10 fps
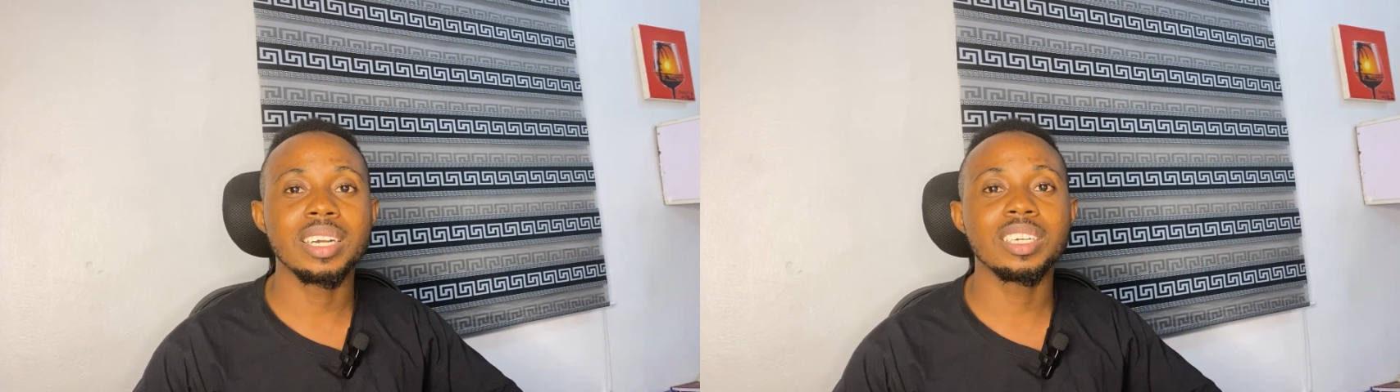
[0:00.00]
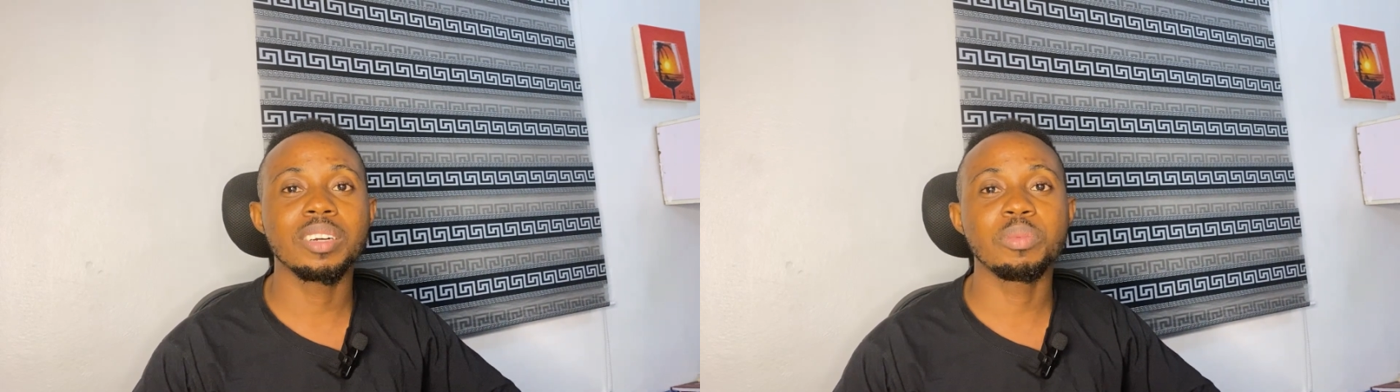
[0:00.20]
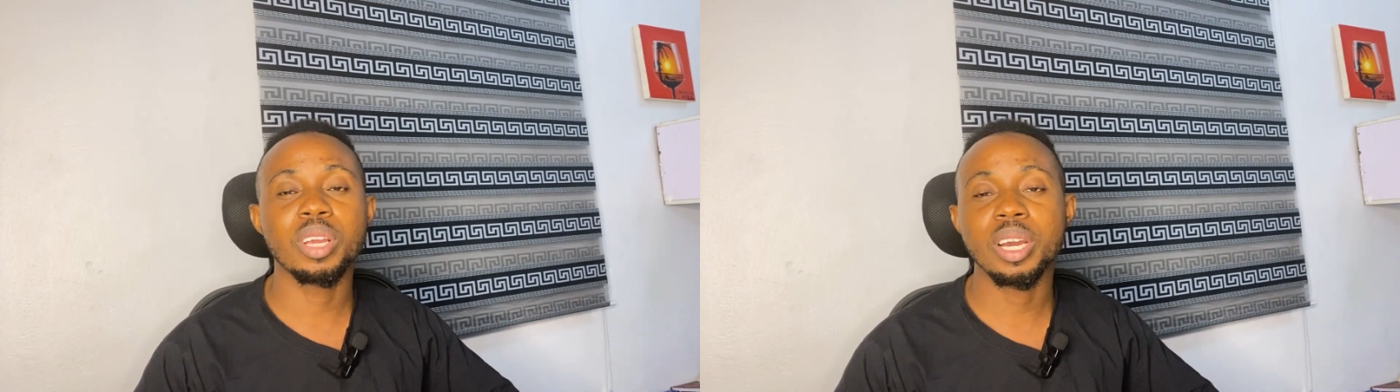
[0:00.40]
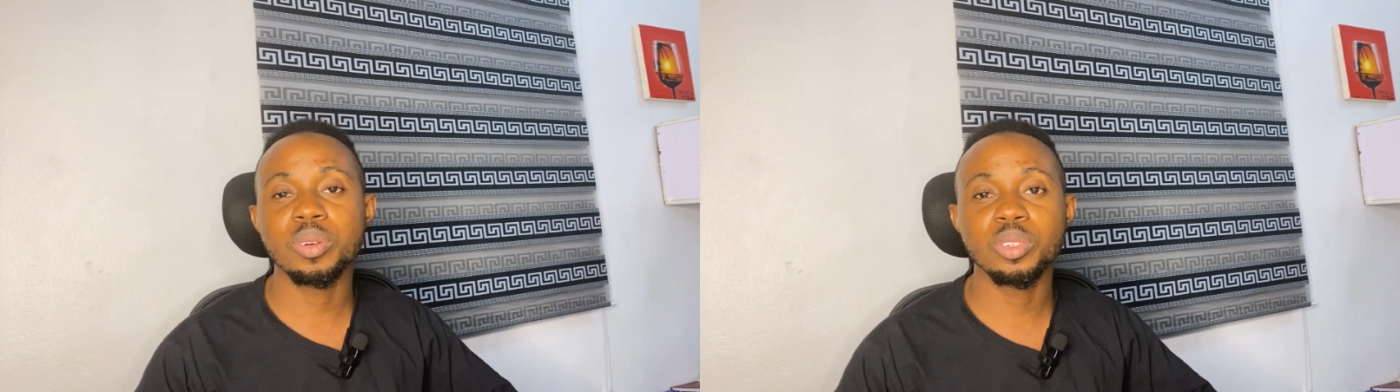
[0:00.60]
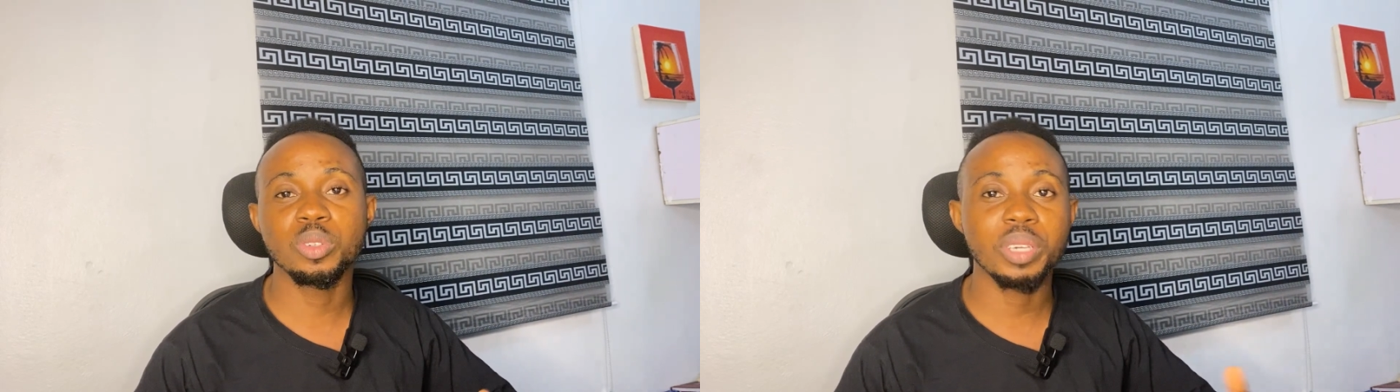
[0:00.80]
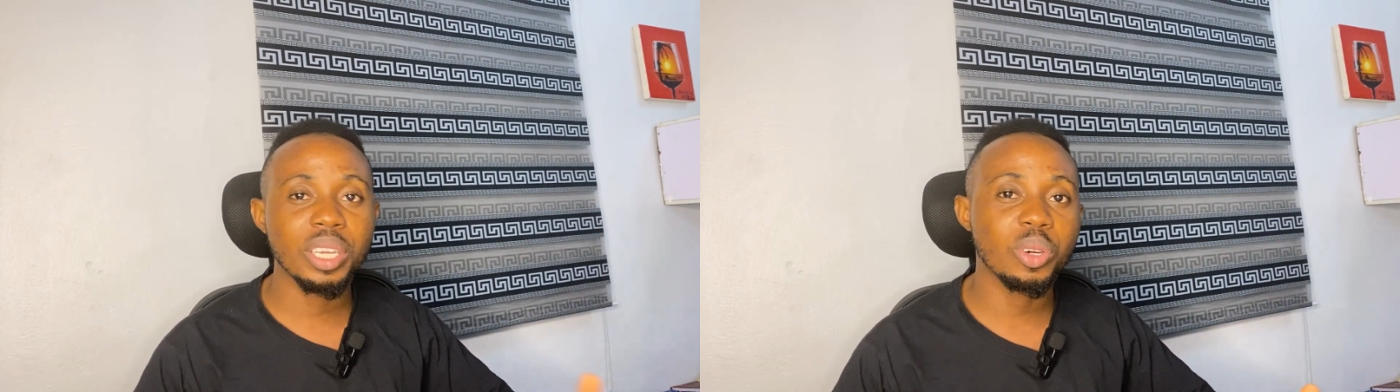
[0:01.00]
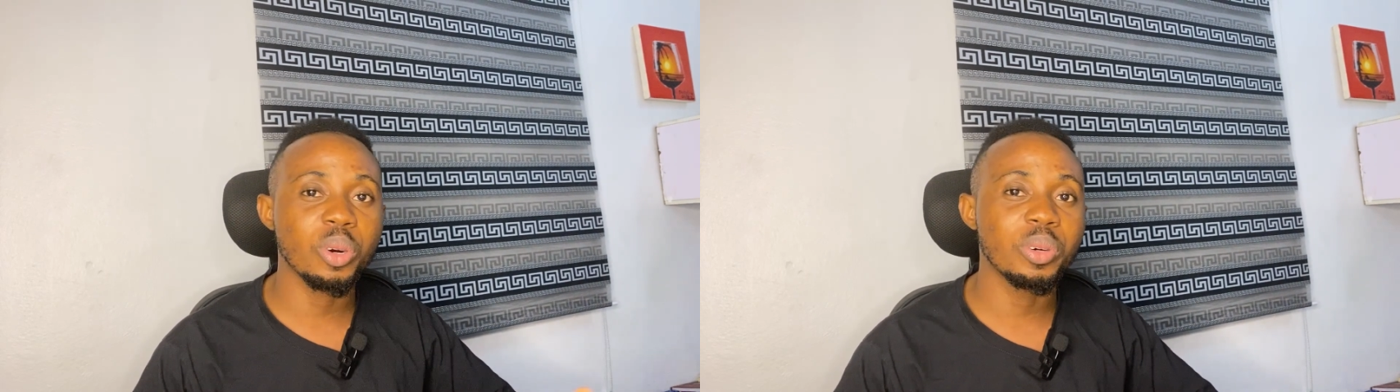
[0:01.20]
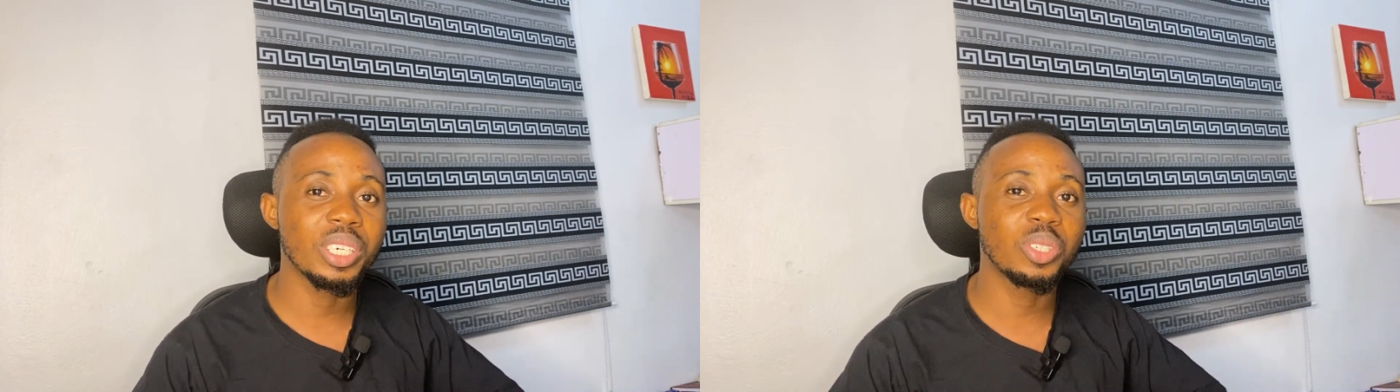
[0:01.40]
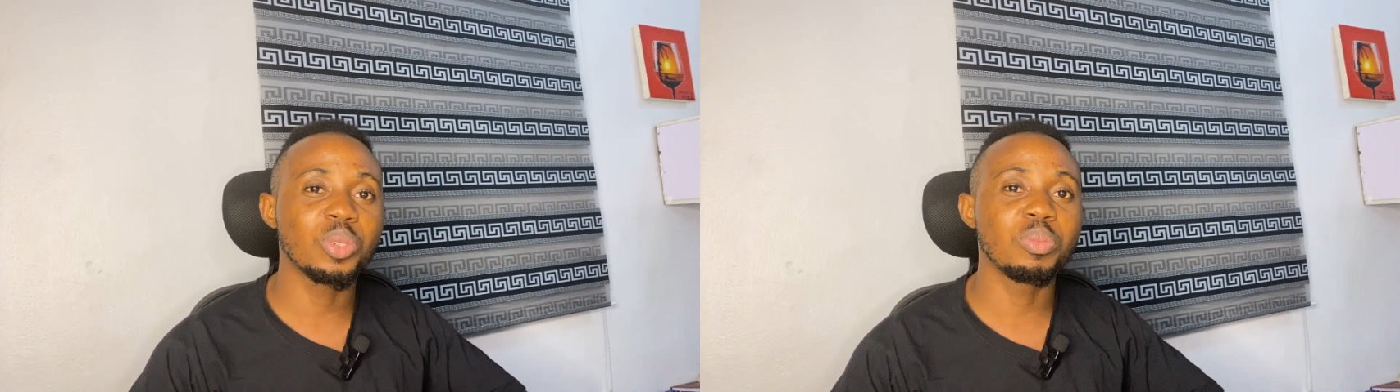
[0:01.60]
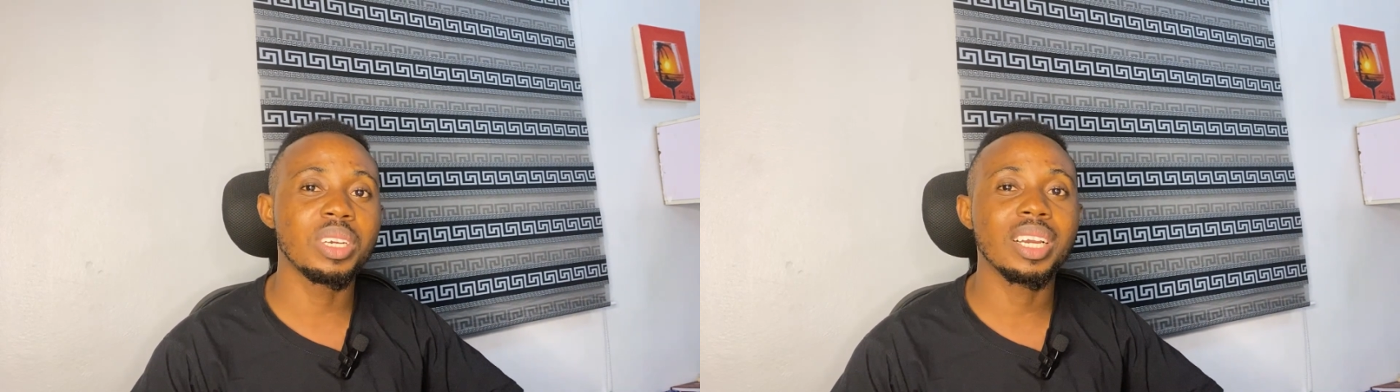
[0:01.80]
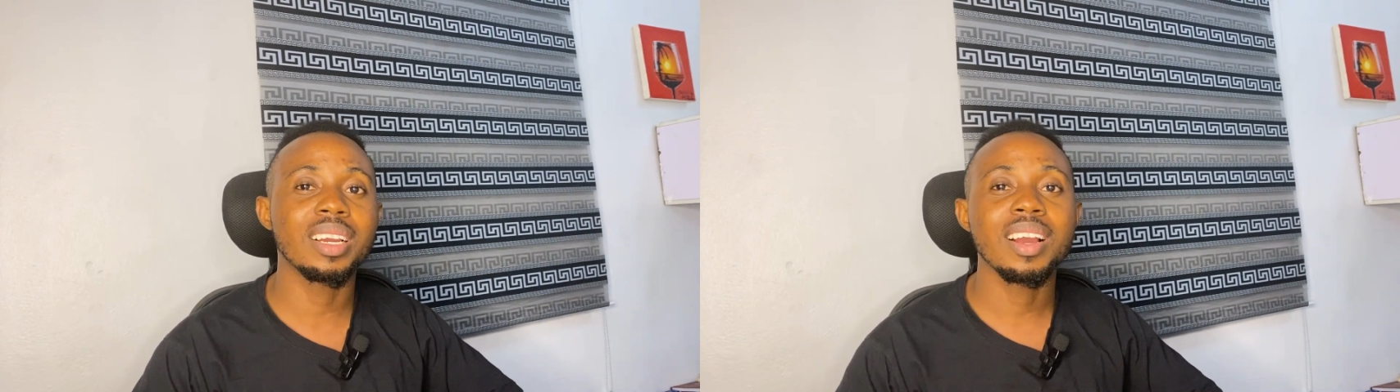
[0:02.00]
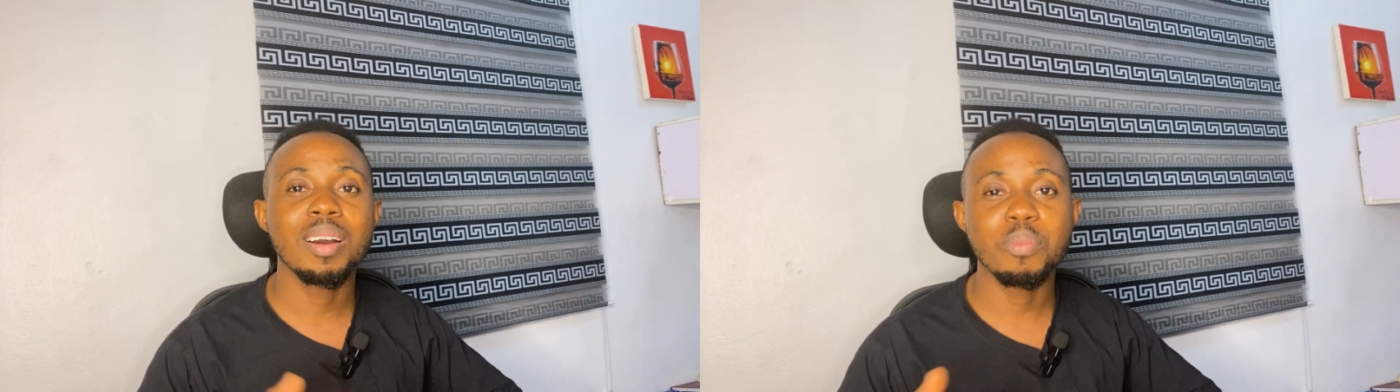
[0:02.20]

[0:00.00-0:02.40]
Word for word: and um, we can also be encouraged to make